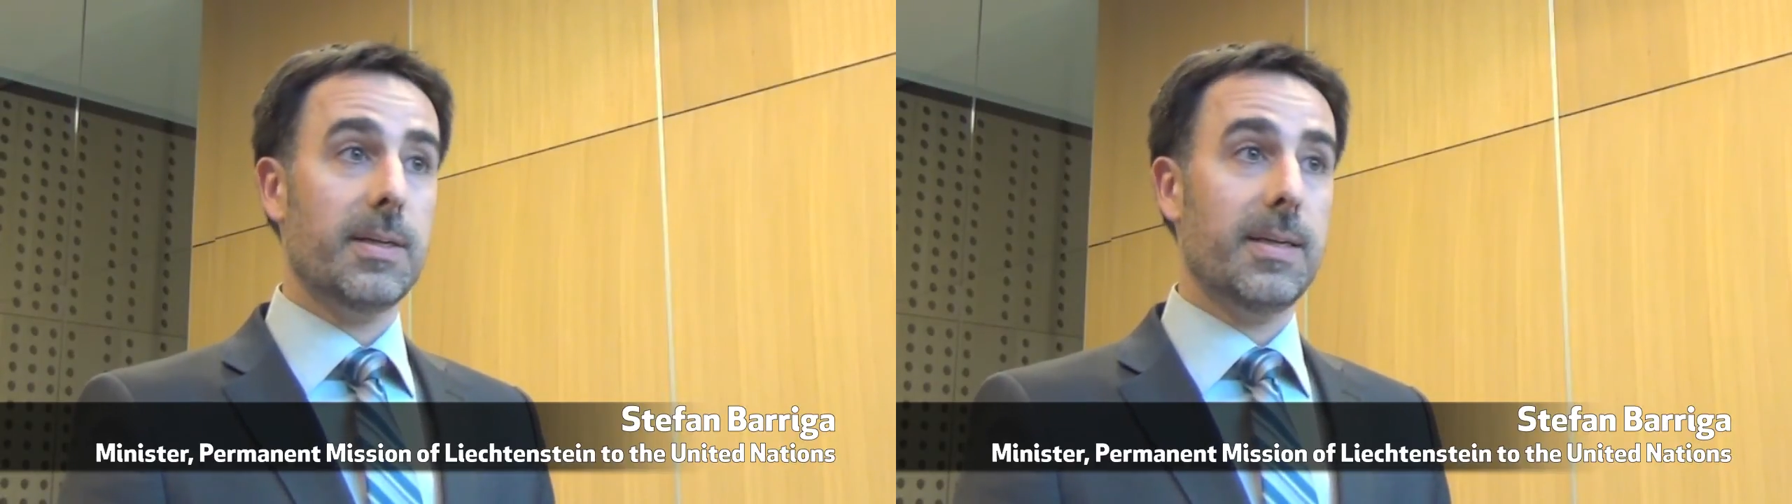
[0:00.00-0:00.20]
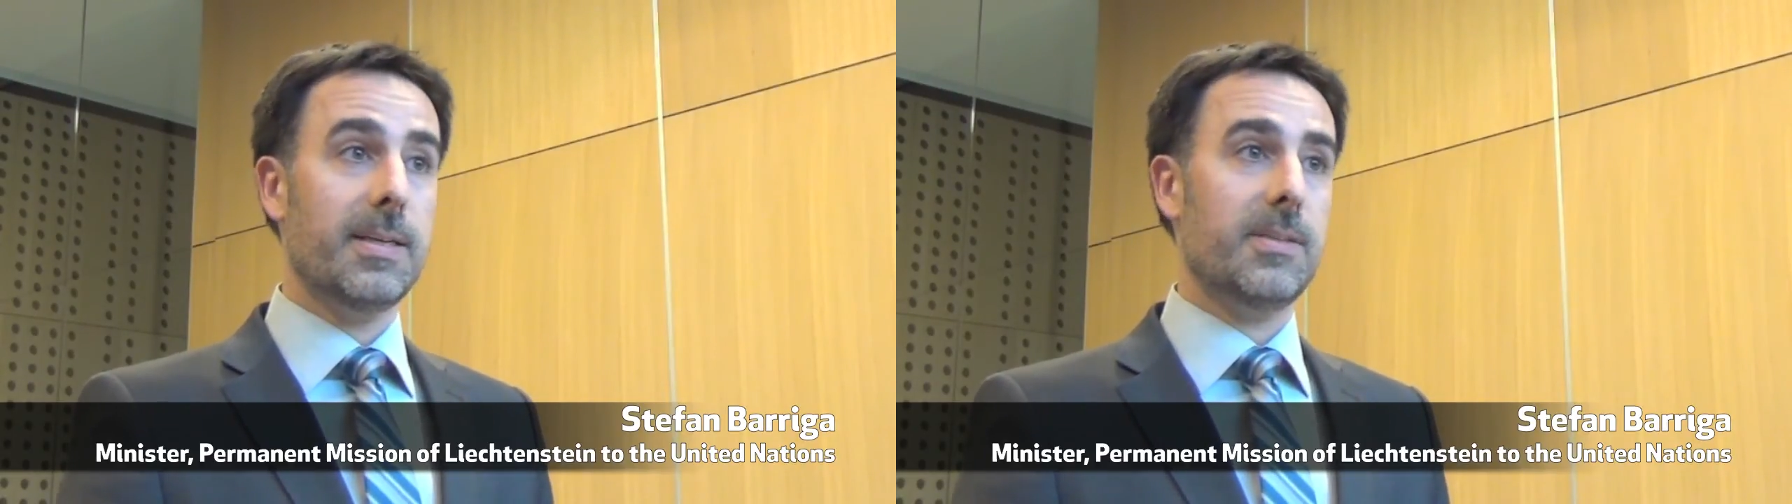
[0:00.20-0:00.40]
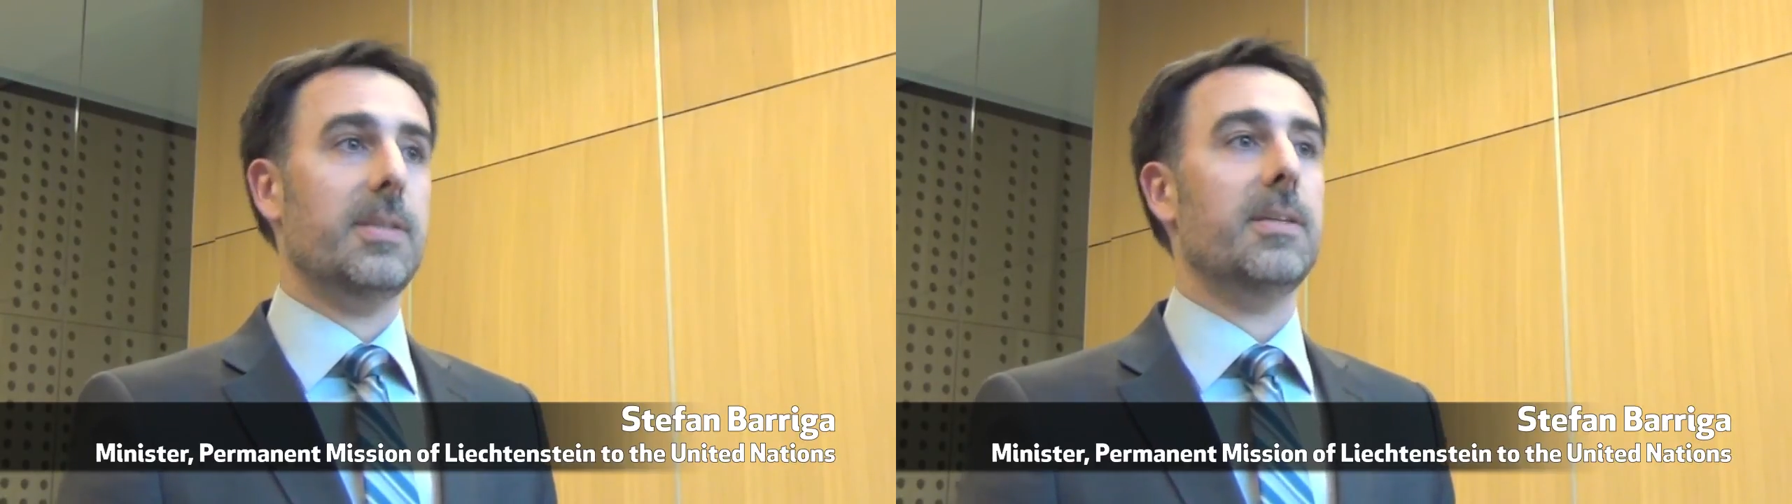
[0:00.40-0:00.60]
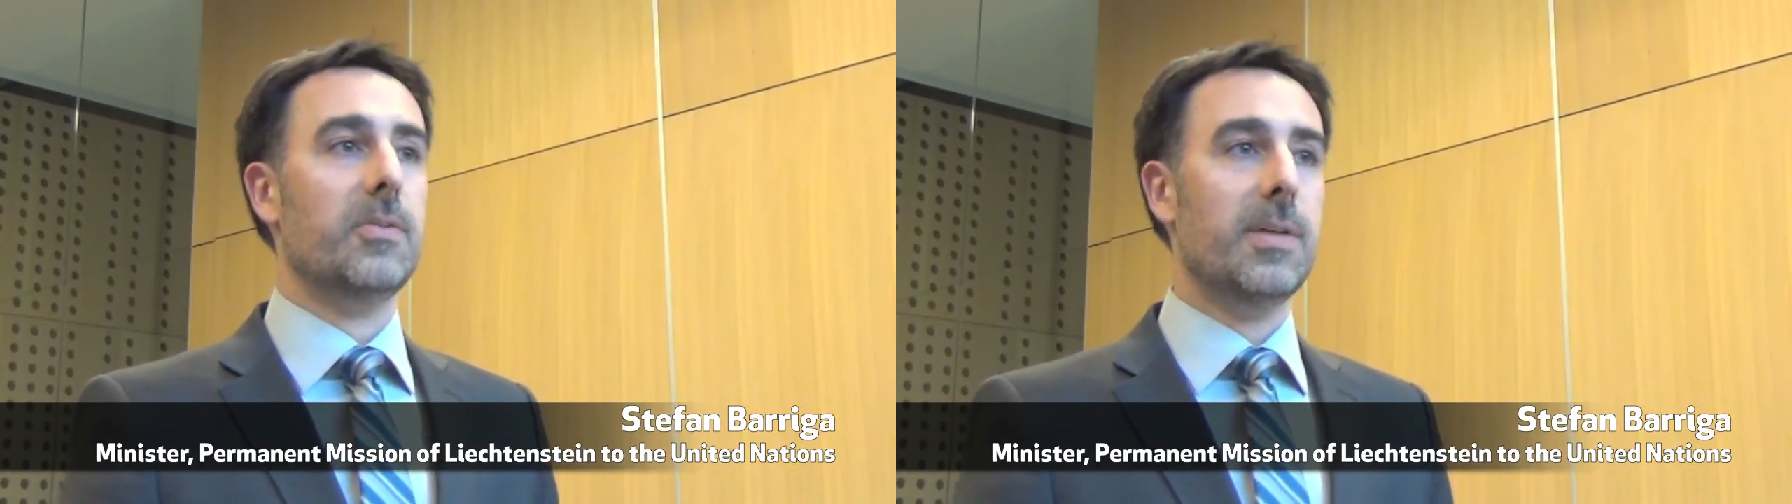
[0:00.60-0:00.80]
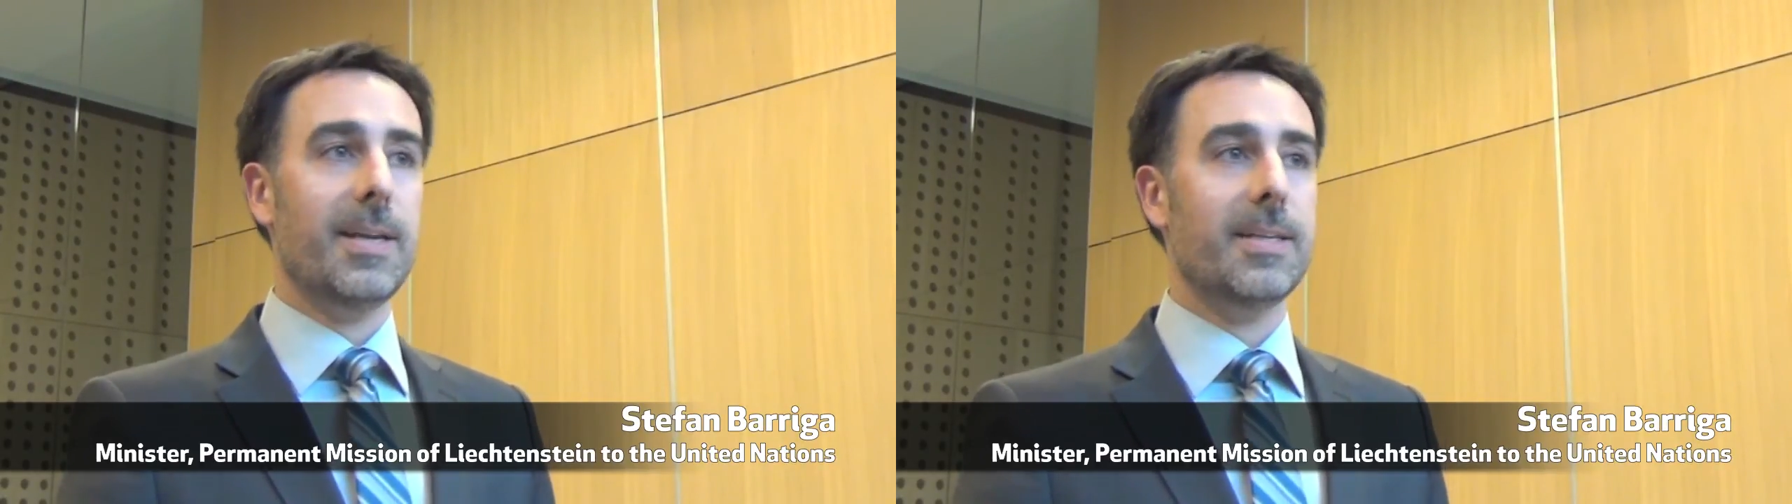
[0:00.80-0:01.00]
is in the
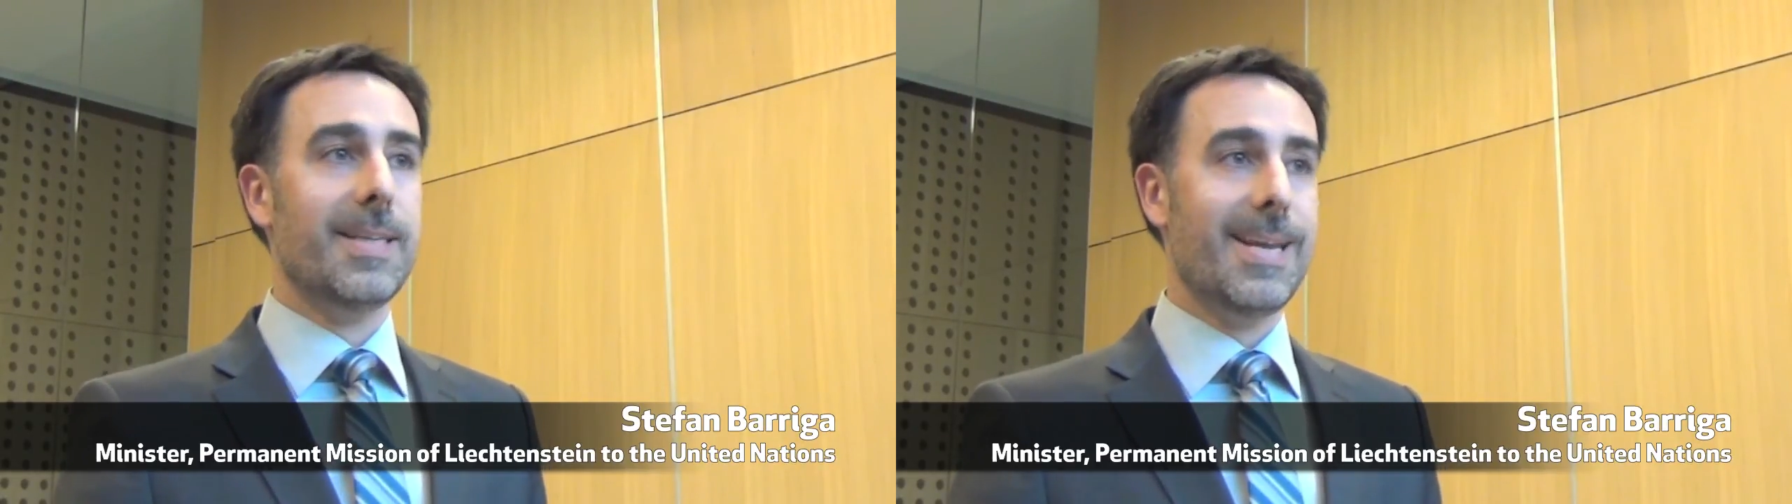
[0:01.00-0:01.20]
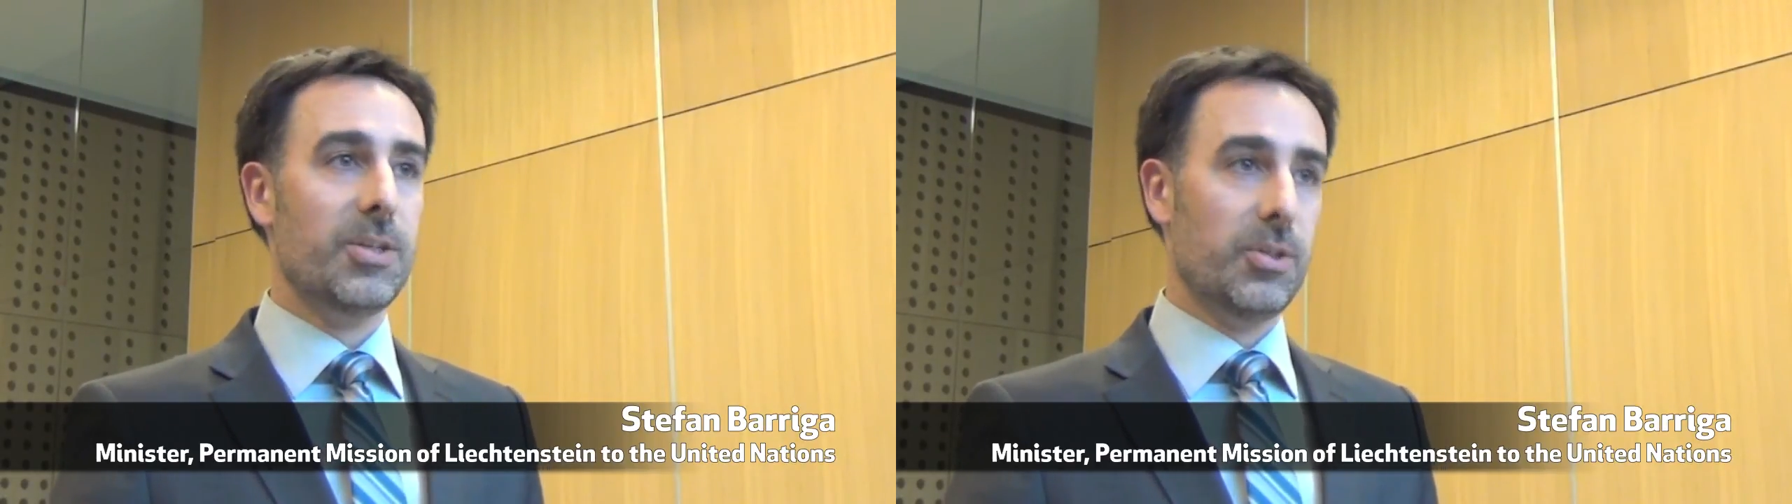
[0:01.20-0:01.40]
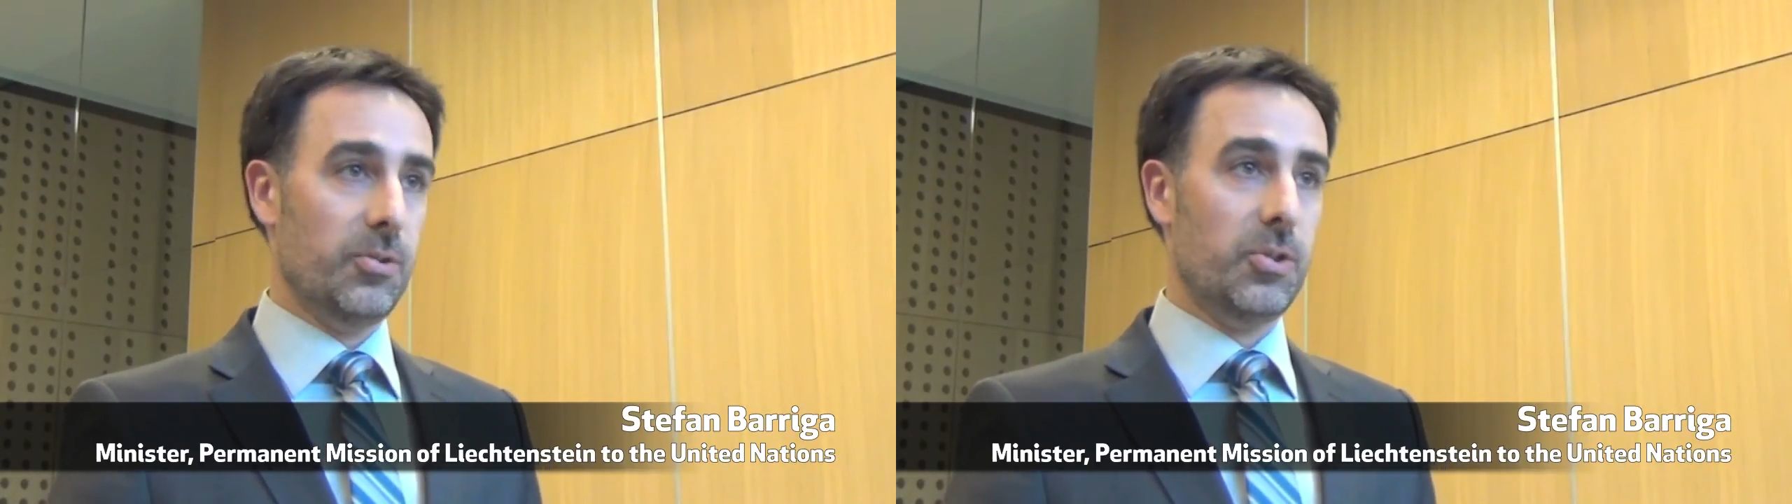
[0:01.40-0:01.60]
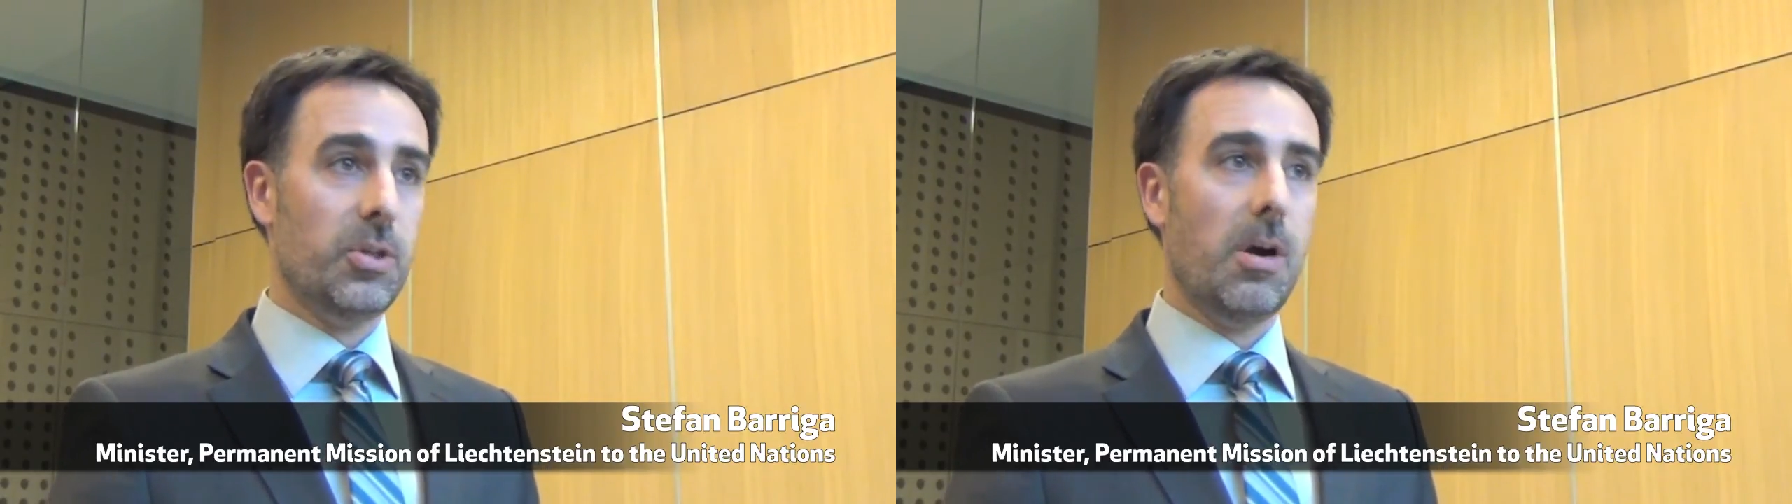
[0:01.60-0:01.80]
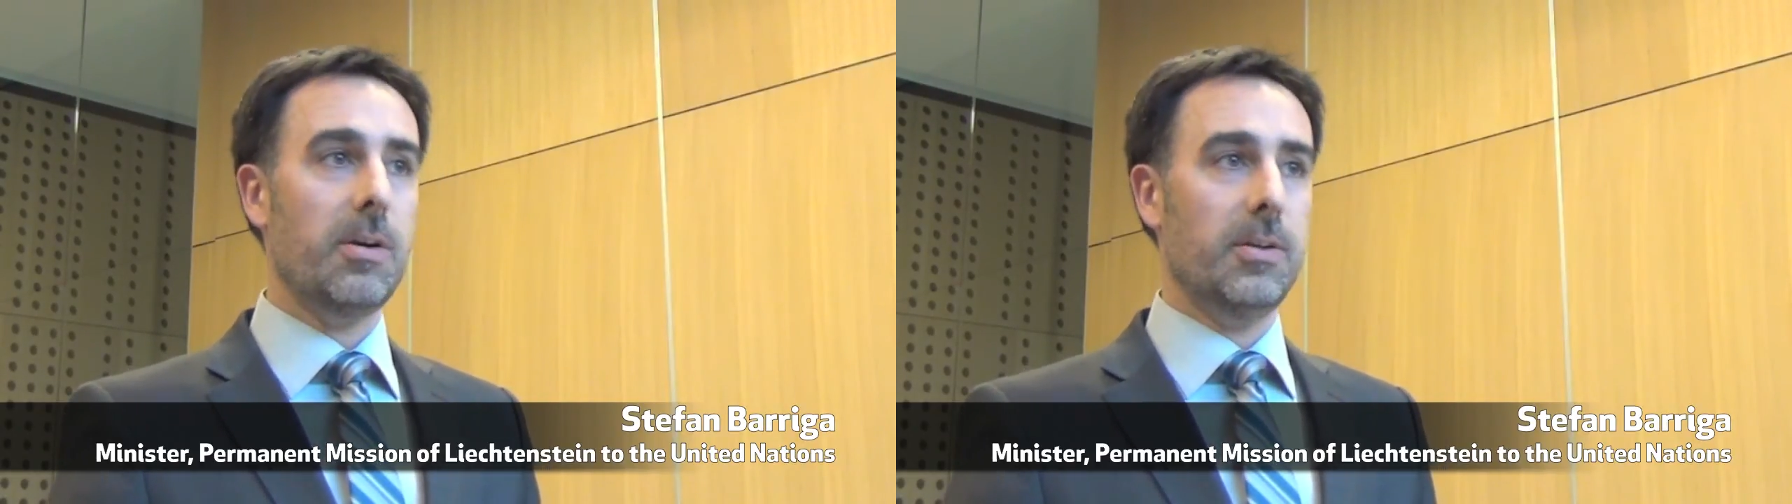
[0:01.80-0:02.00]
United Nations
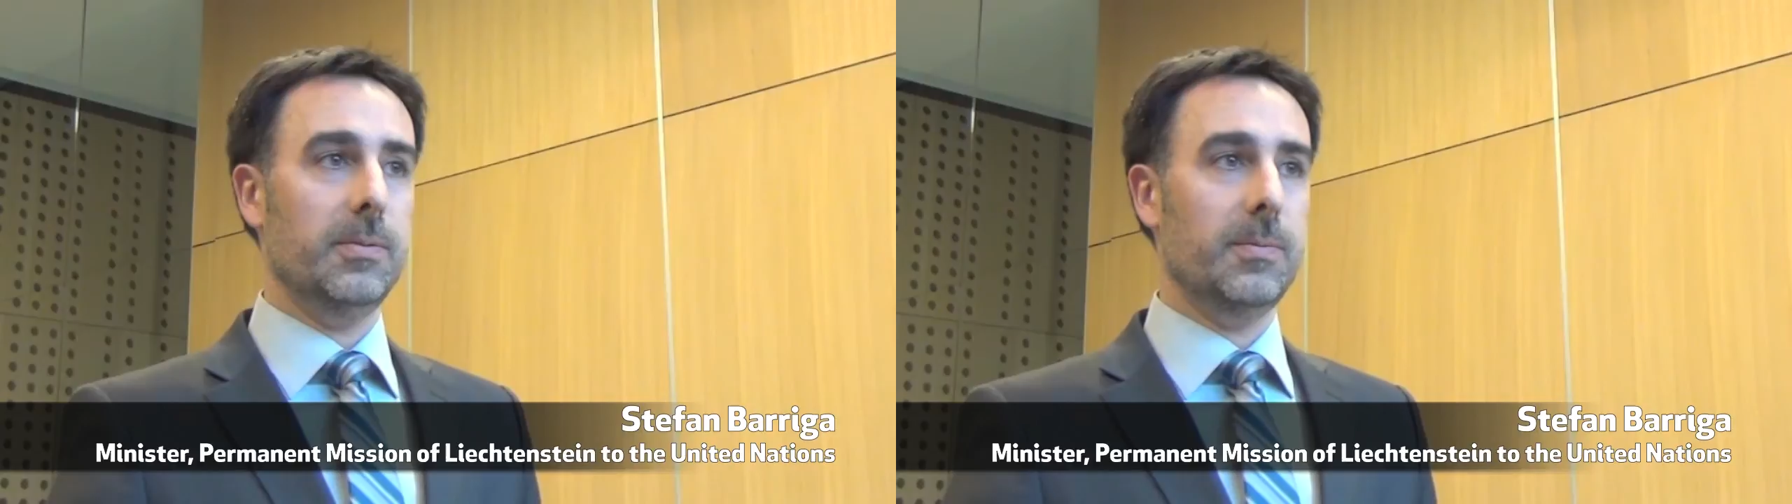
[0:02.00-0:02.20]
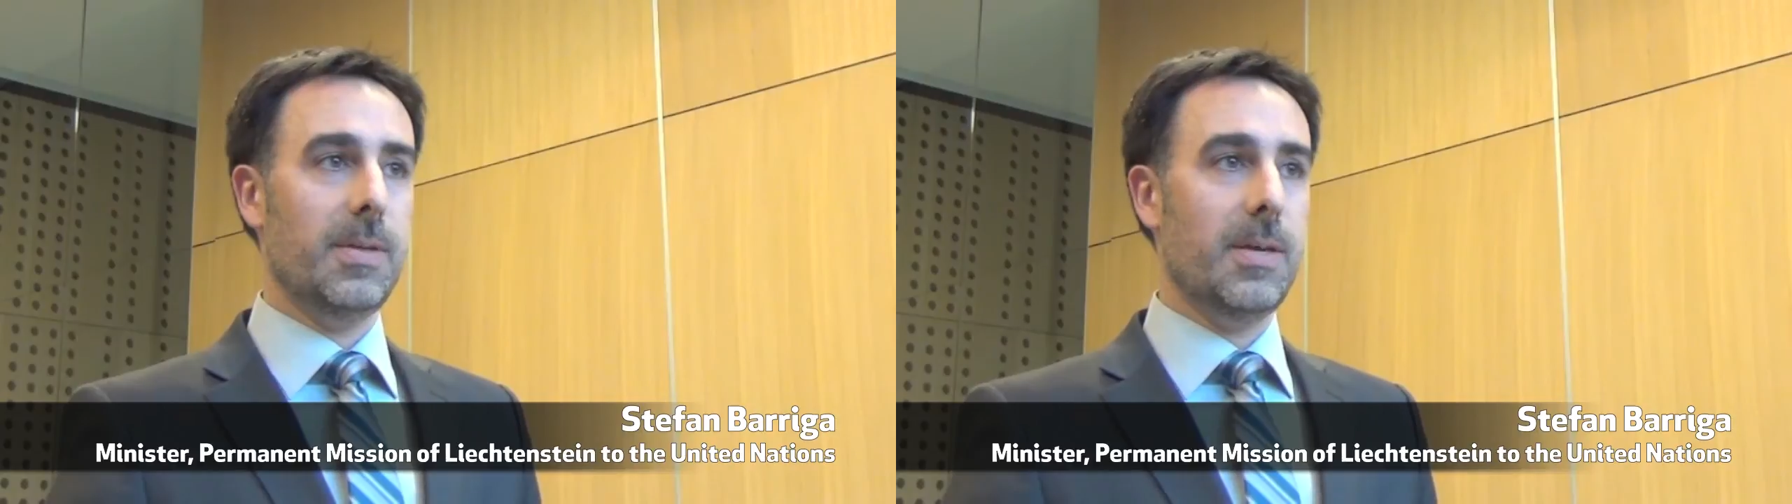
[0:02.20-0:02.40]
Charter,